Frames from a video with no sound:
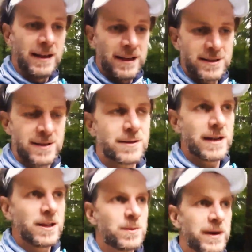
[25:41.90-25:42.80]
just try
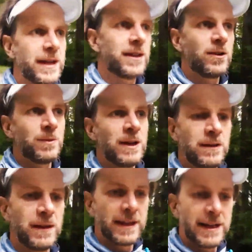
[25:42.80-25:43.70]
to bring it home
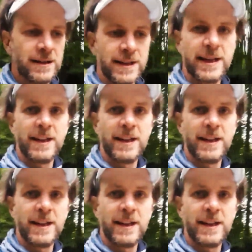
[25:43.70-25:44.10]
without any